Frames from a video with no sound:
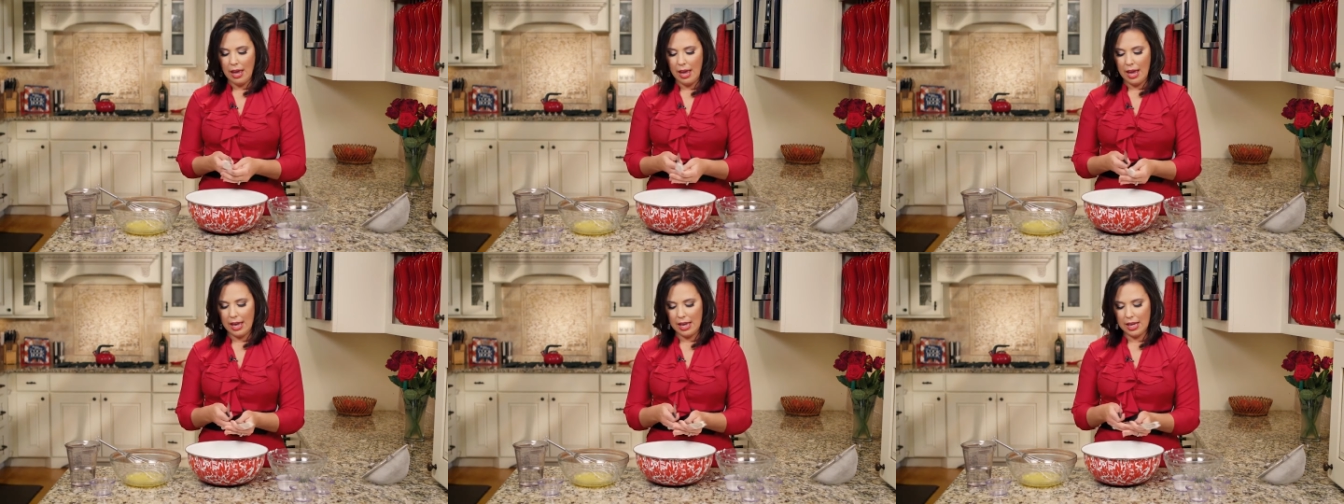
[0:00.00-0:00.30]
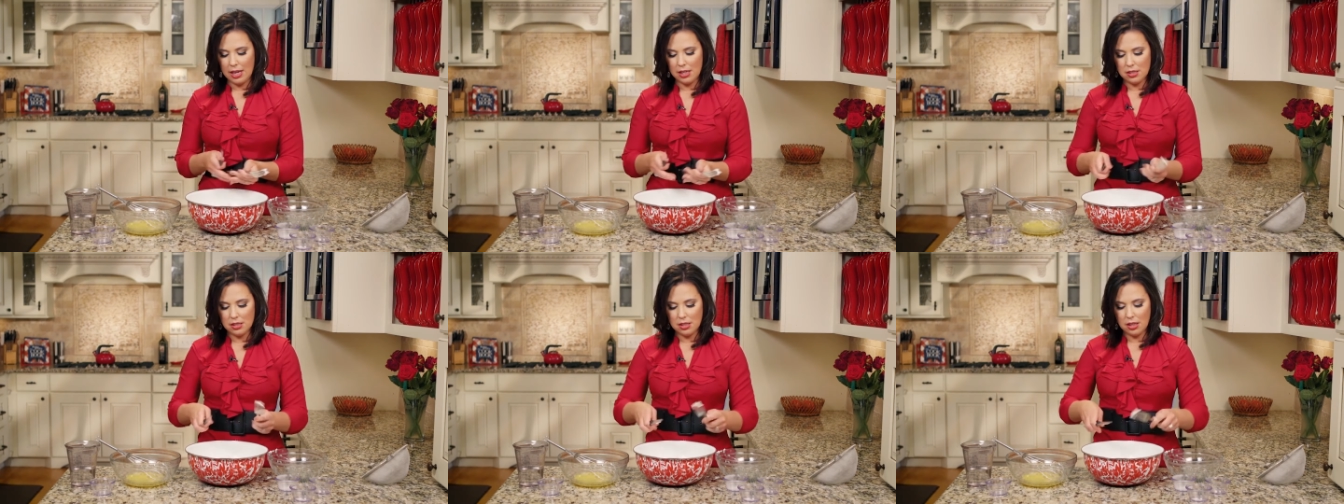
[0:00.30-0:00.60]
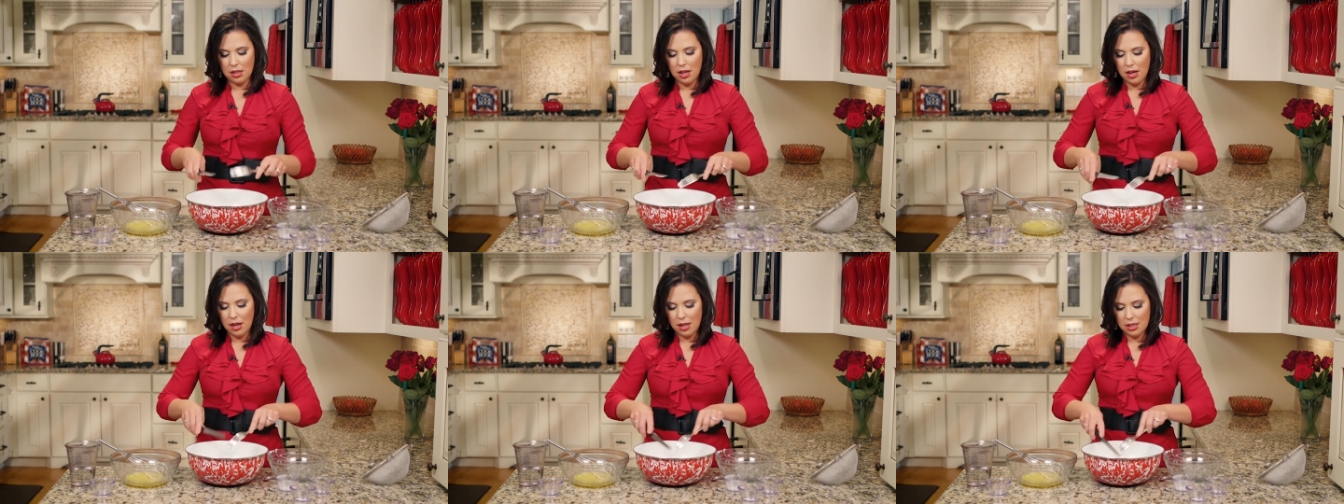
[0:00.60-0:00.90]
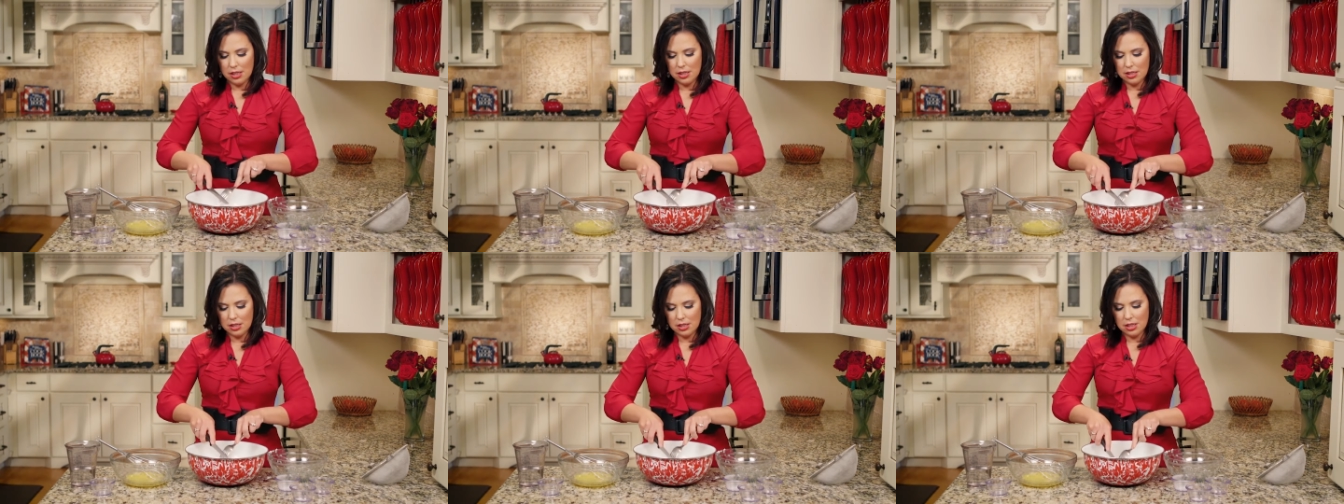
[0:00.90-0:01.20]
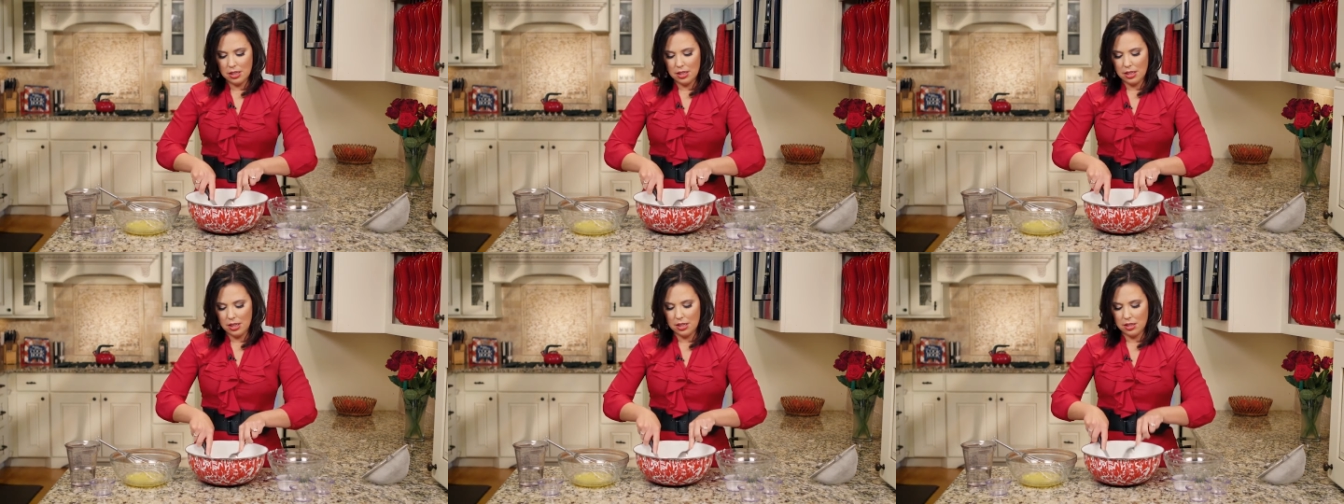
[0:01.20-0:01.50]
and cut
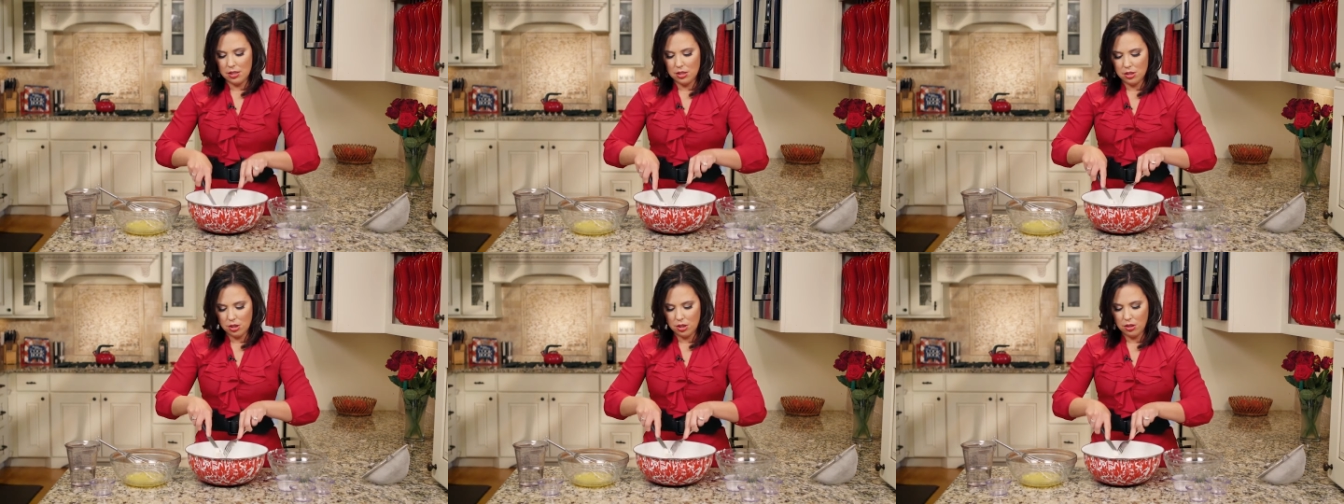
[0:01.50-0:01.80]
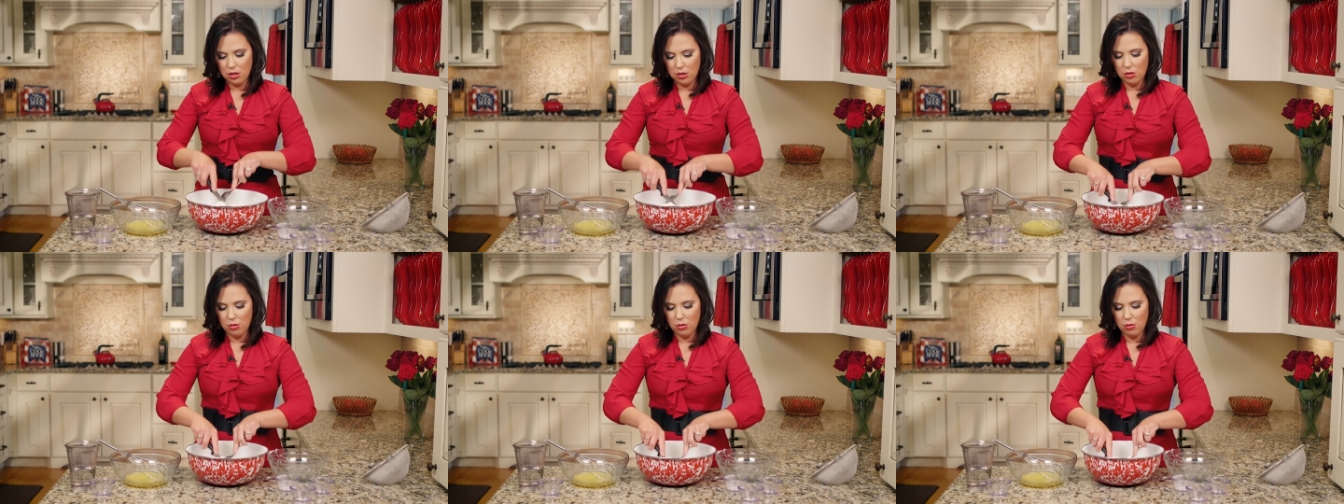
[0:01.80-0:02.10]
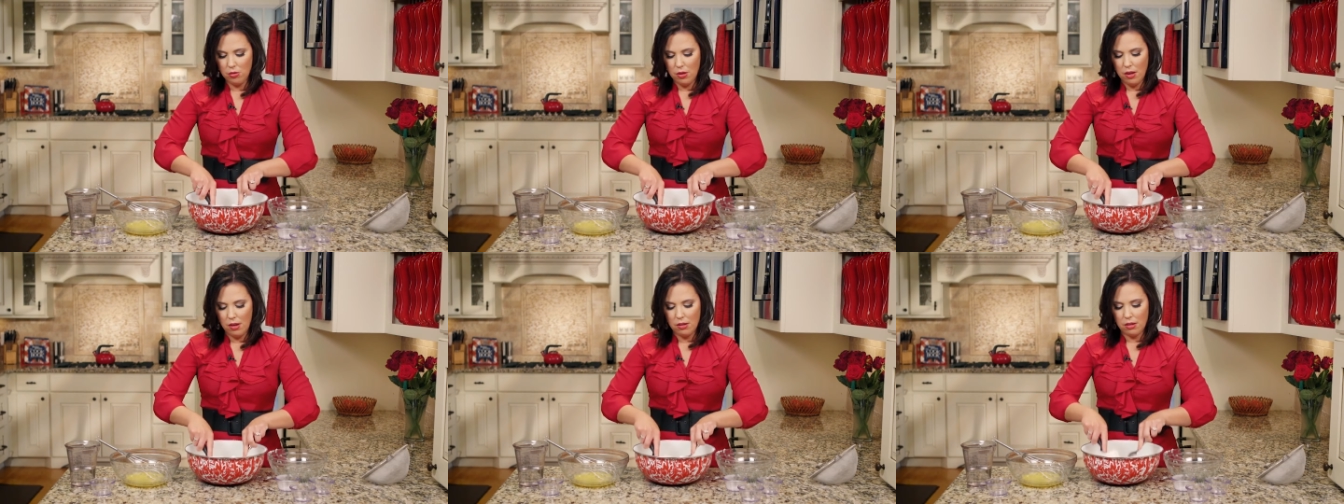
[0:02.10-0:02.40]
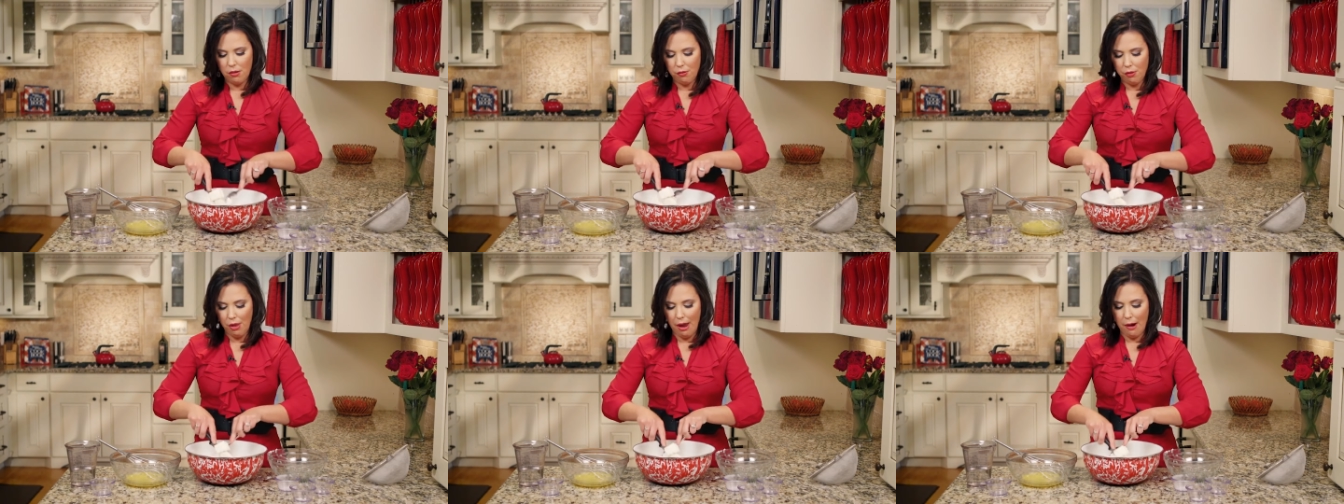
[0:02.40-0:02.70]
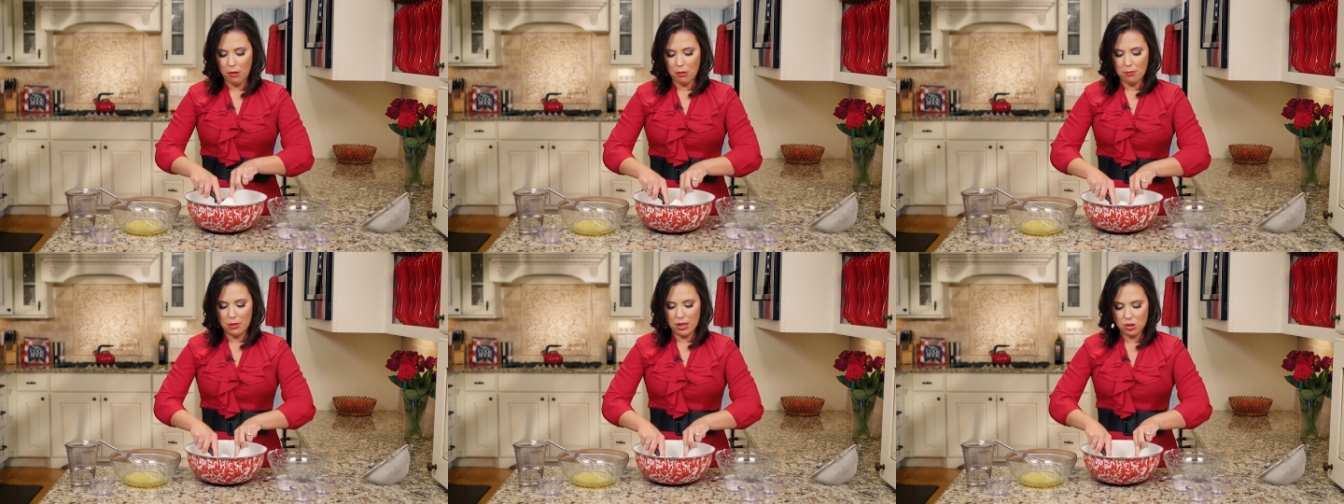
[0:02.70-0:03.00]
it into the
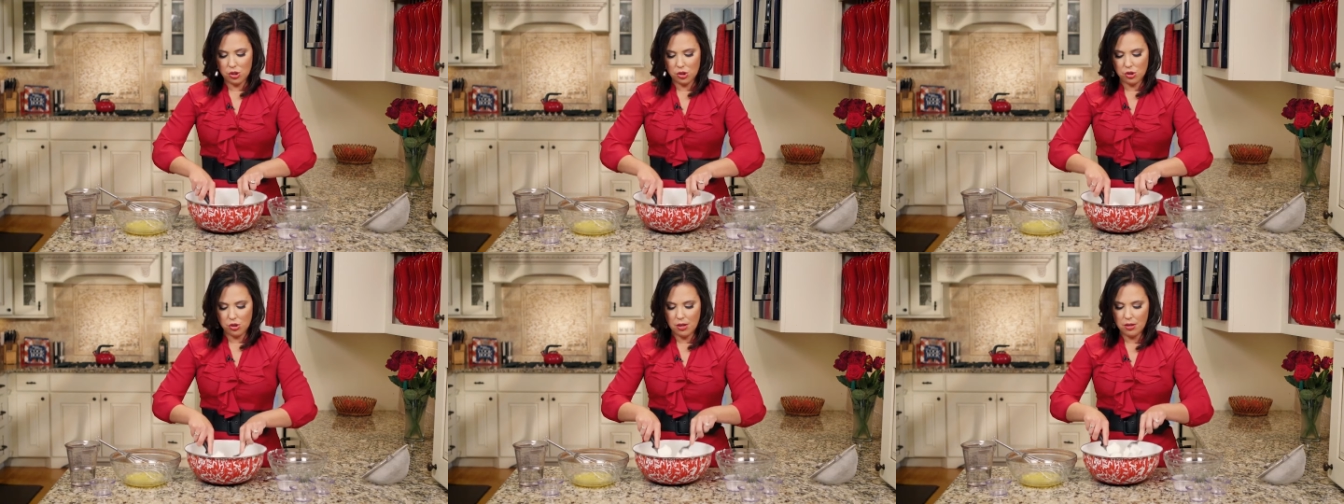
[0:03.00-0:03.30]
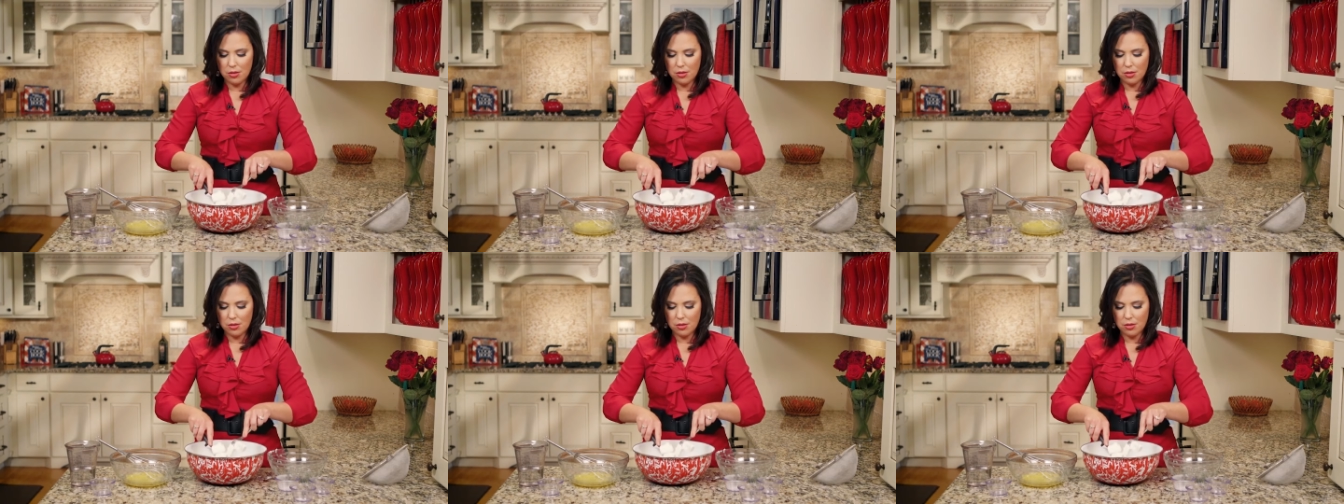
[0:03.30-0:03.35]
flour mixture.